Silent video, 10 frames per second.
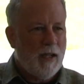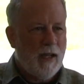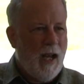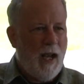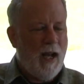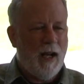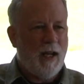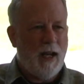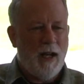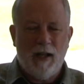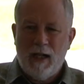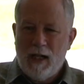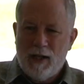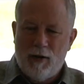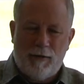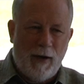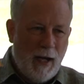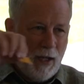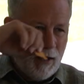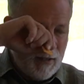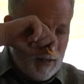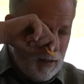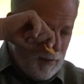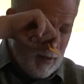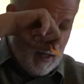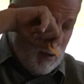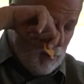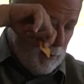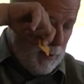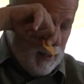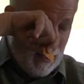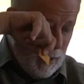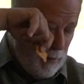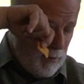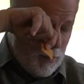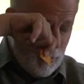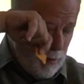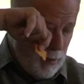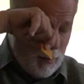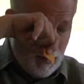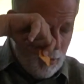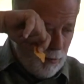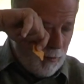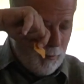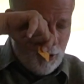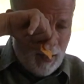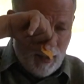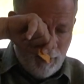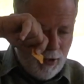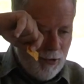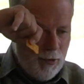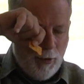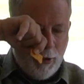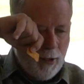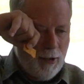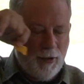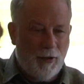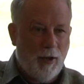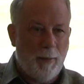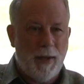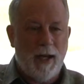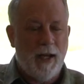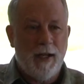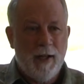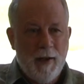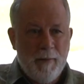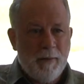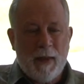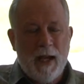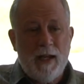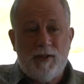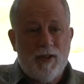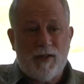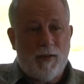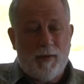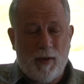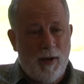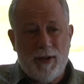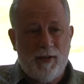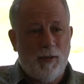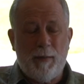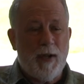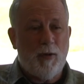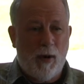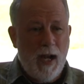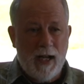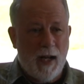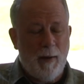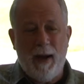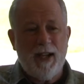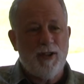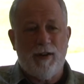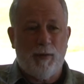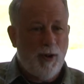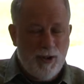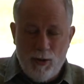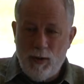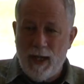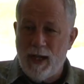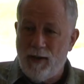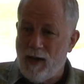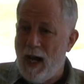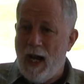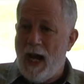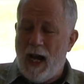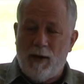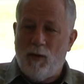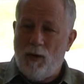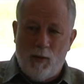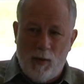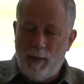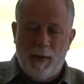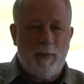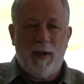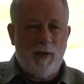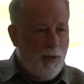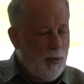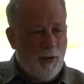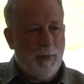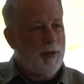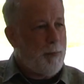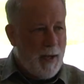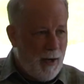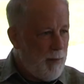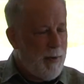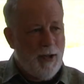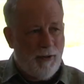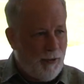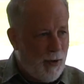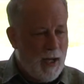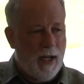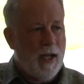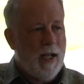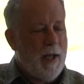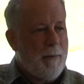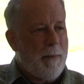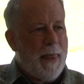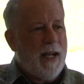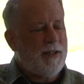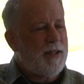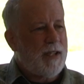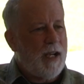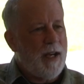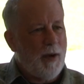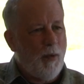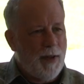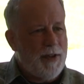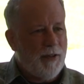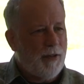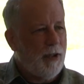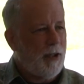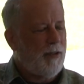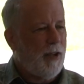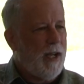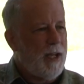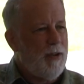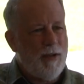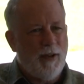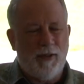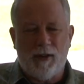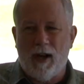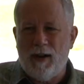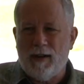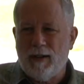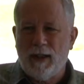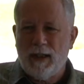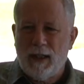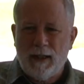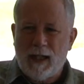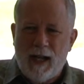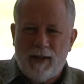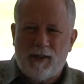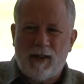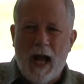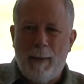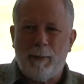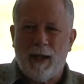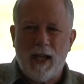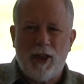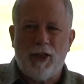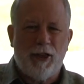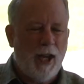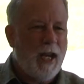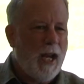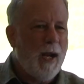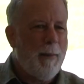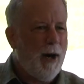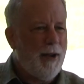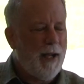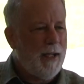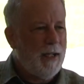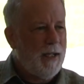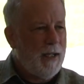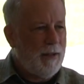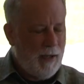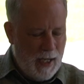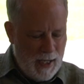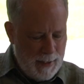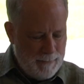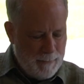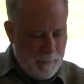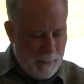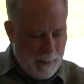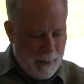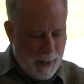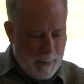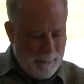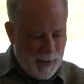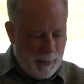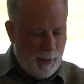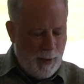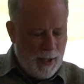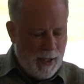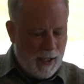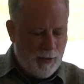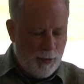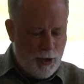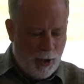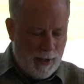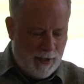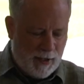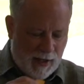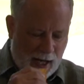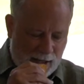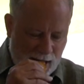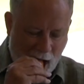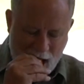Yeah, I can't, you know, for Alex, and it would be, he's doing, you know, some training with his youth leaders or something, and he's just, this would be great, and imagine if we're doing this, and we'd be doing so much better ministry, and that's kind of what this looks like. You just start, can't stop, like, thinking about it, right? Somebody read the next one, joy and success.